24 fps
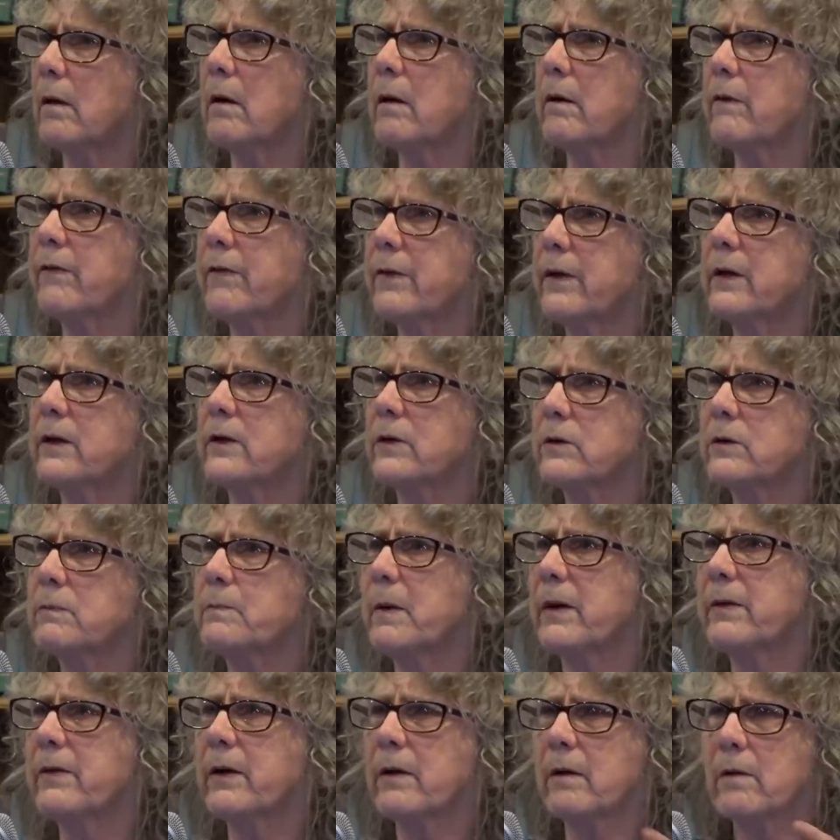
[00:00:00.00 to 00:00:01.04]
uh, things,
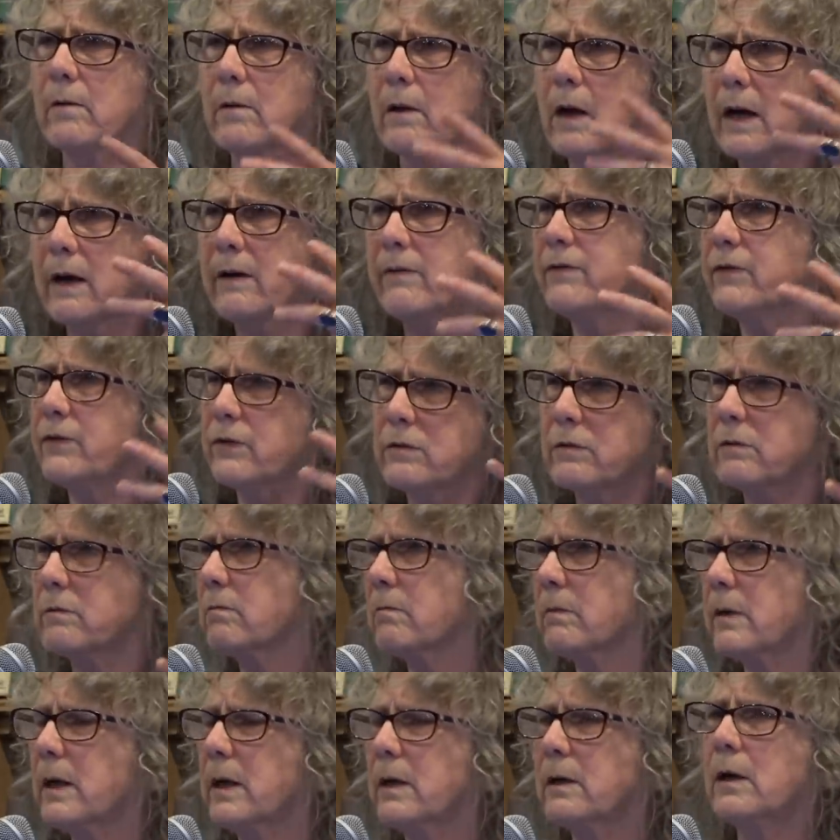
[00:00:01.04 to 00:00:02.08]
but their lives
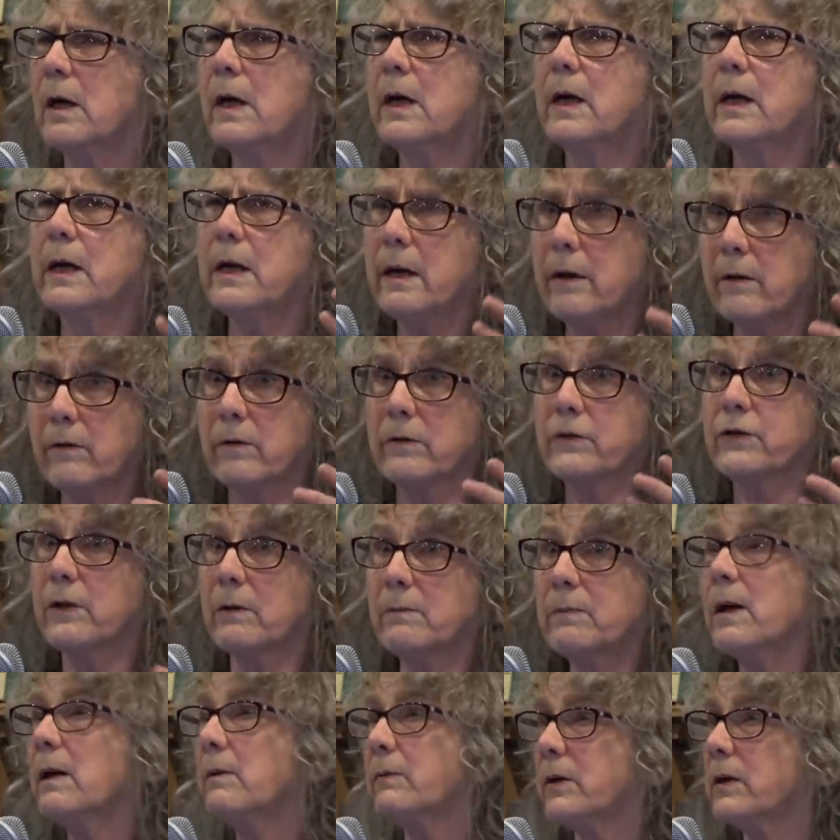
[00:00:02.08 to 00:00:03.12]
in it,
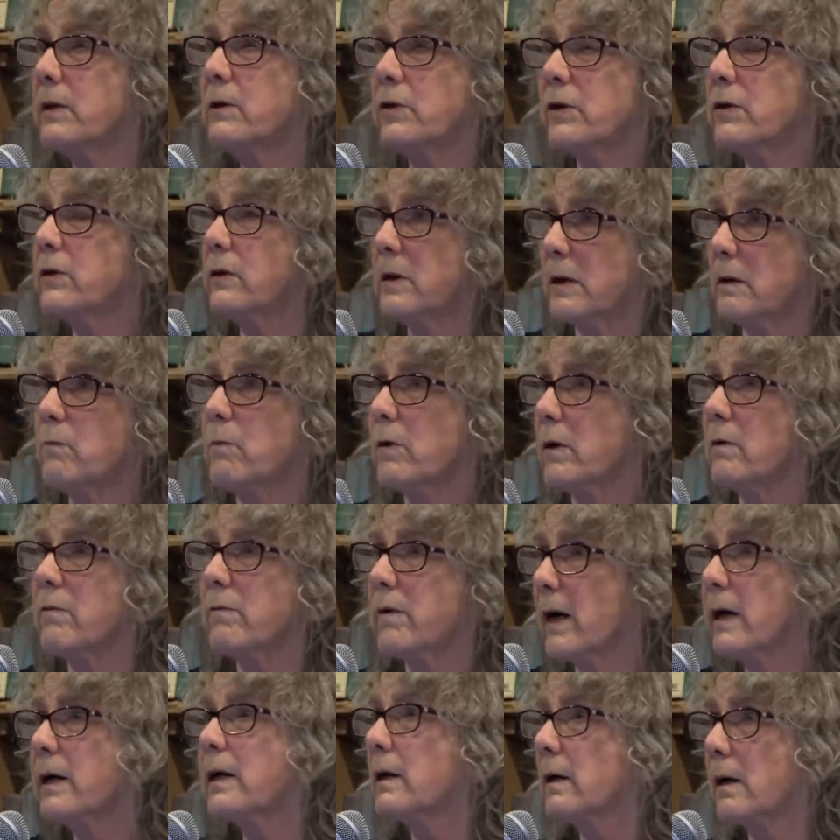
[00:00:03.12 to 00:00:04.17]
sometimes they just didn't, weren't
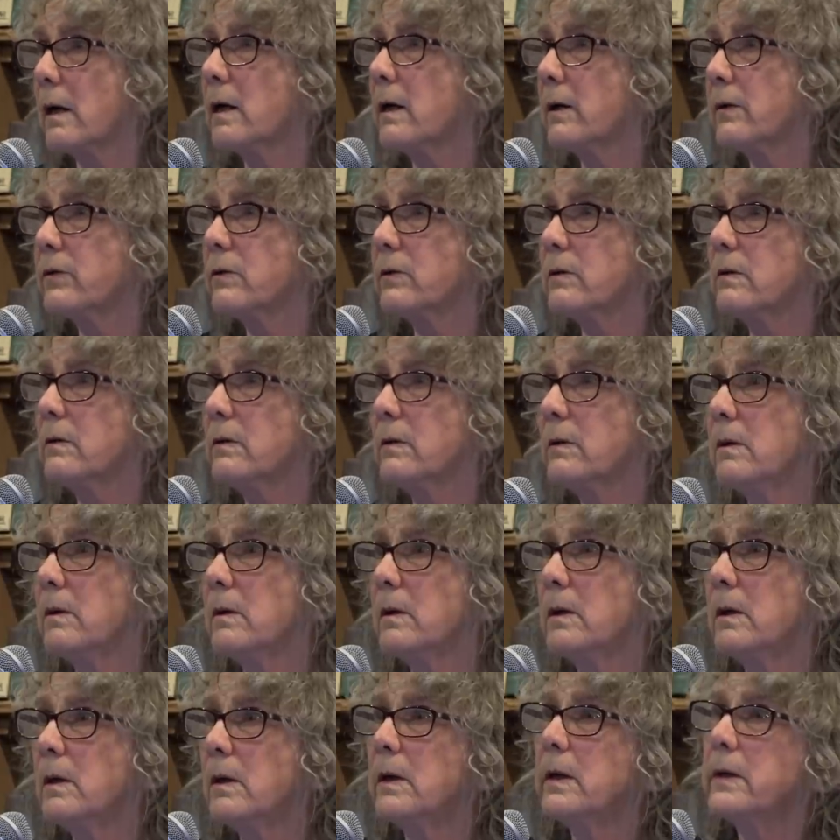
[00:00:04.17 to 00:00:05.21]
recognized.
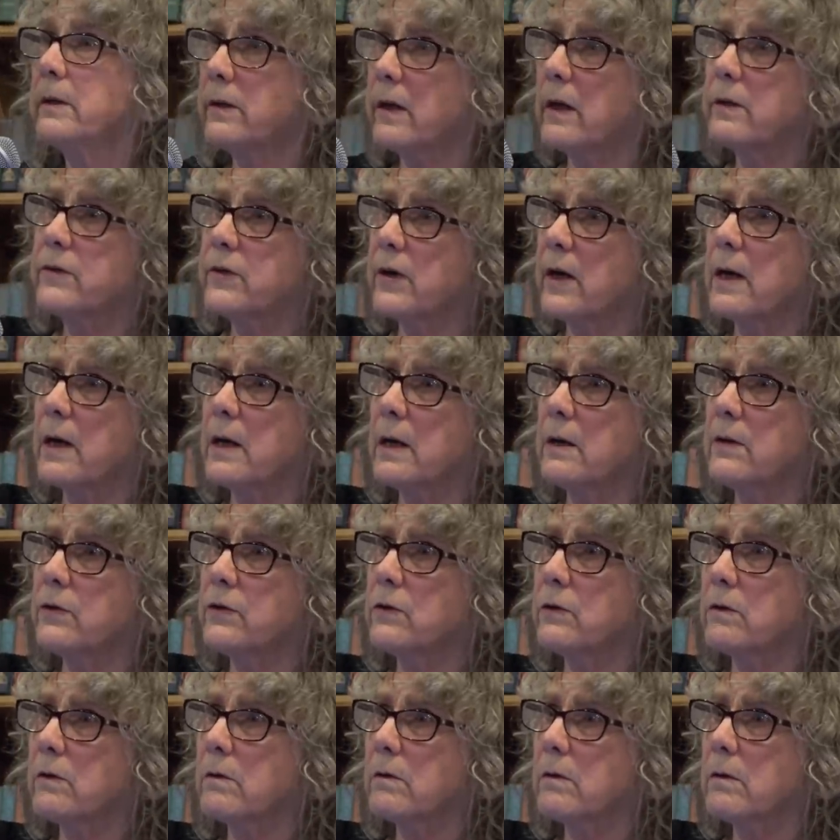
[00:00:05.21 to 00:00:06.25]
Does that
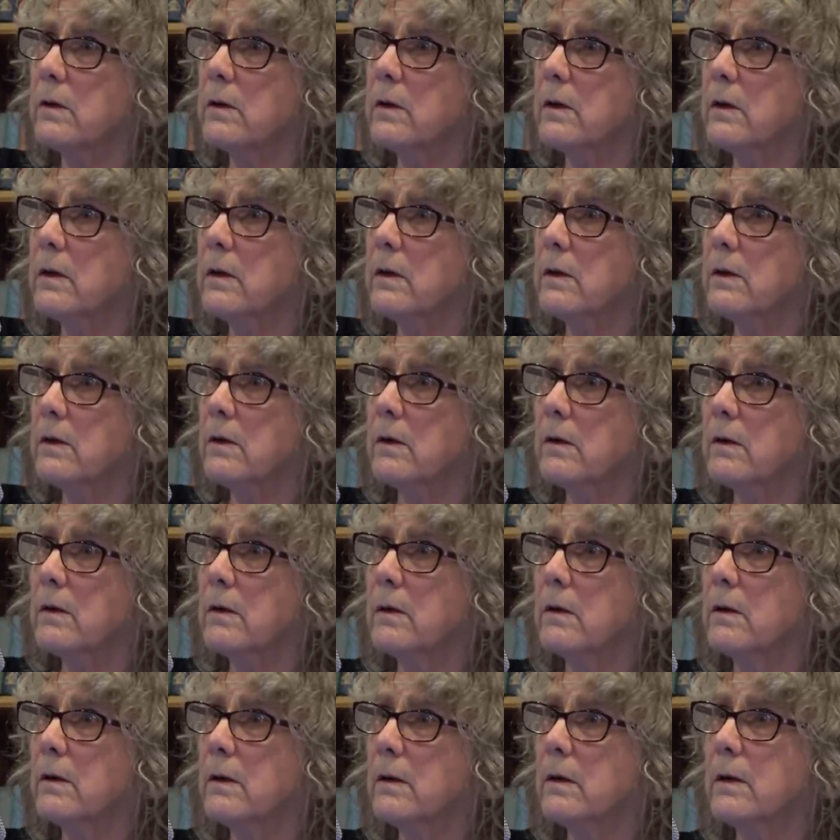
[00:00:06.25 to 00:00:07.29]
answer? Yeah,
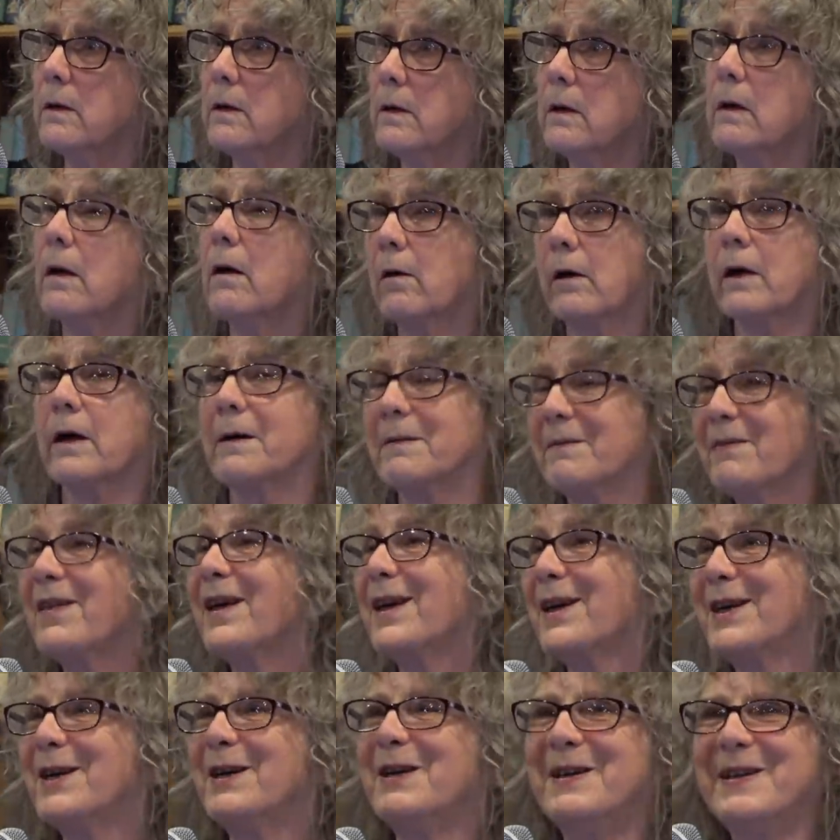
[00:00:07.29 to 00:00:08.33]
exactly okay,
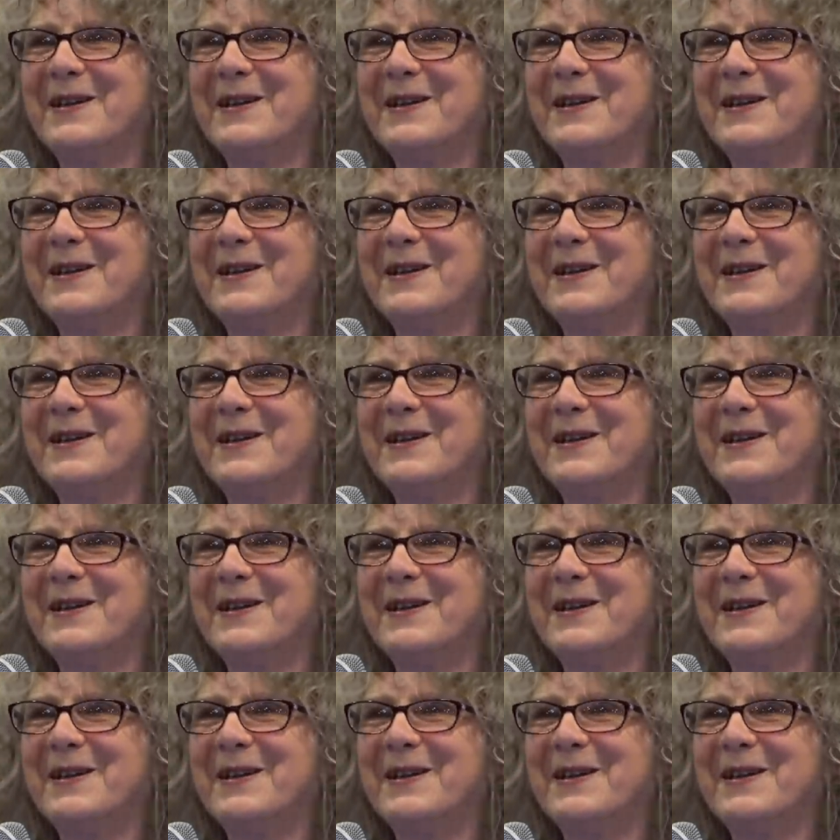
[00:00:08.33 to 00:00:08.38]
thank you.